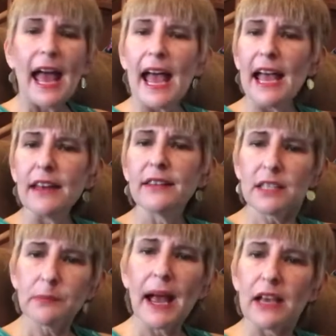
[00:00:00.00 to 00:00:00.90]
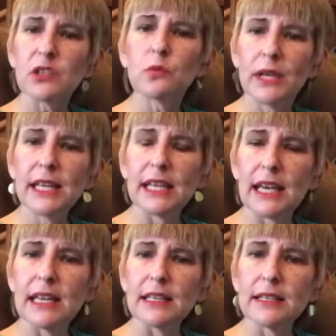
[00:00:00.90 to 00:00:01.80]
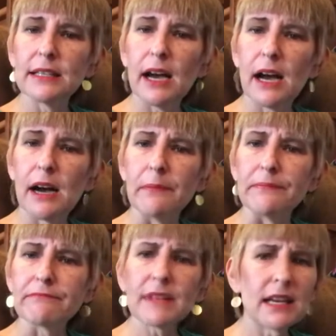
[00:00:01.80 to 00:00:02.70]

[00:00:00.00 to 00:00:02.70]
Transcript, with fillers: and this past weekend um,